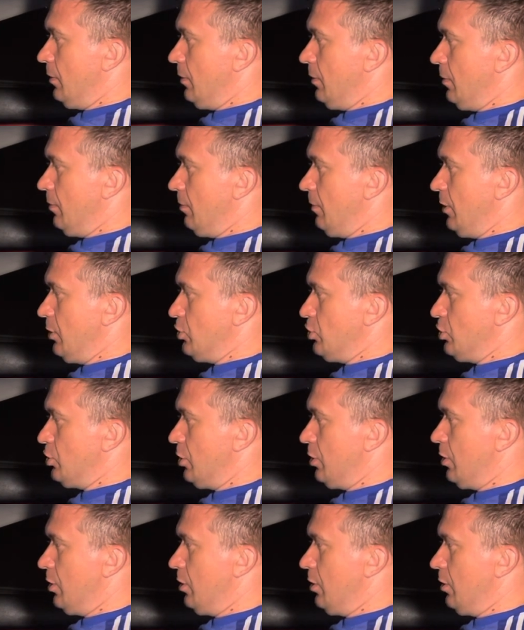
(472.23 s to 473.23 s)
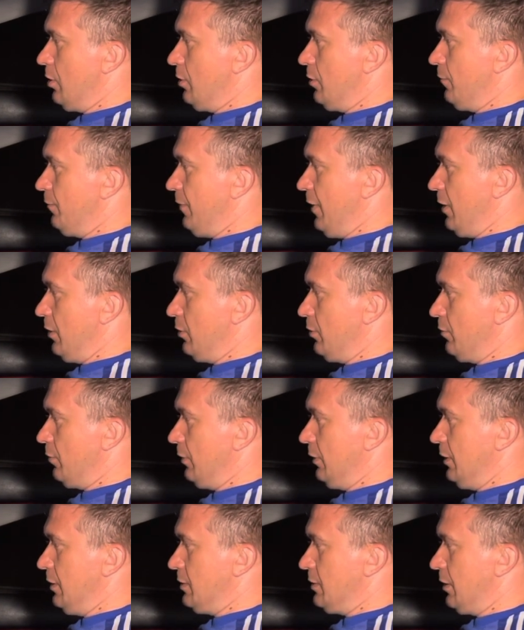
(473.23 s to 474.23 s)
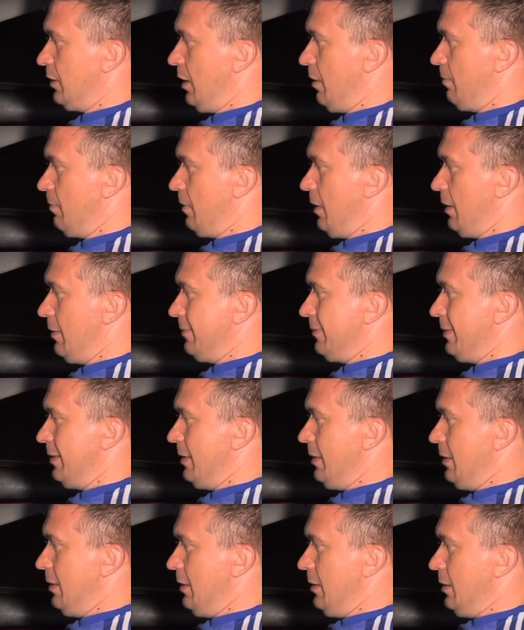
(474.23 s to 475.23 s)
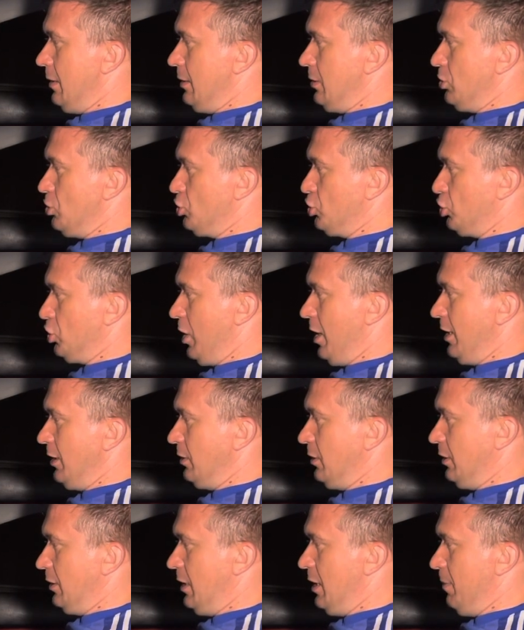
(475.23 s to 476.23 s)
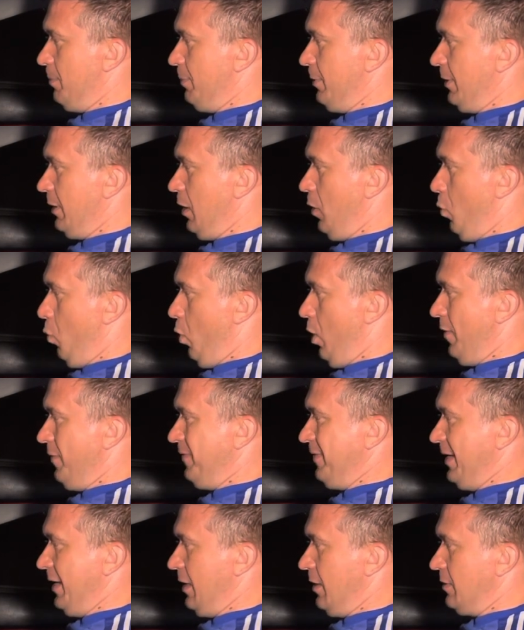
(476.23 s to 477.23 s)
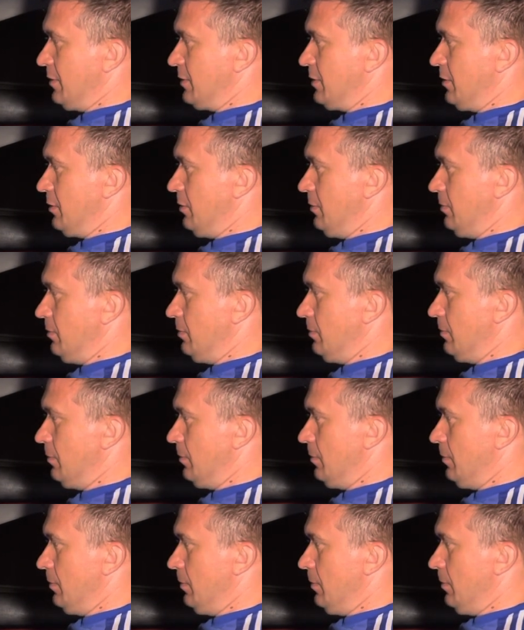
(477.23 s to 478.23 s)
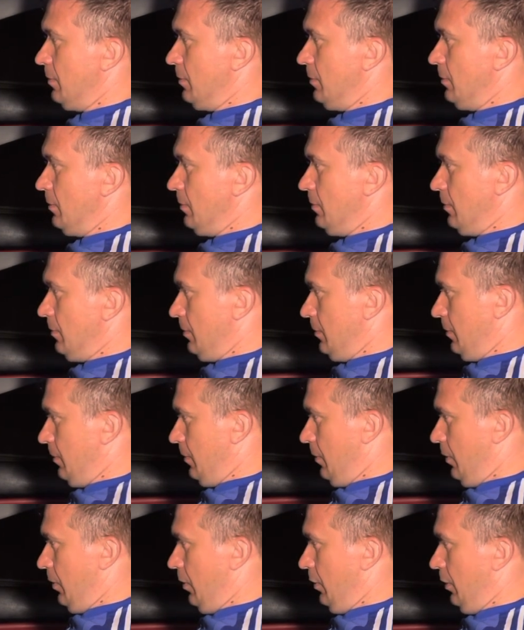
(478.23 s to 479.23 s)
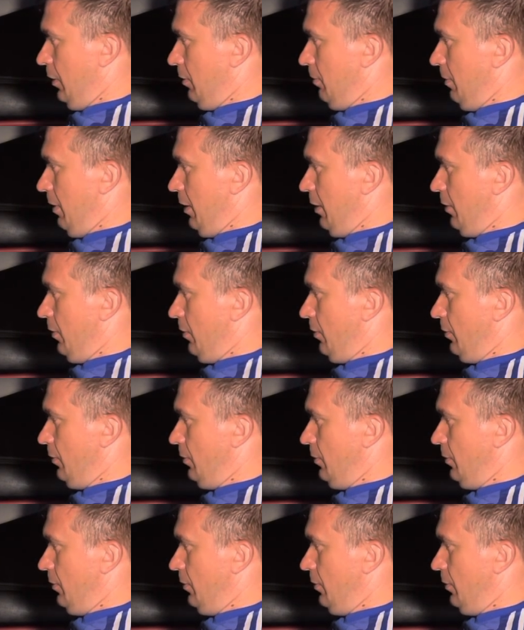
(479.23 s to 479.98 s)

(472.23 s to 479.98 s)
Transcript: I'm not sure if I could release it. I'm trying to keep it at 1,000 all on my own.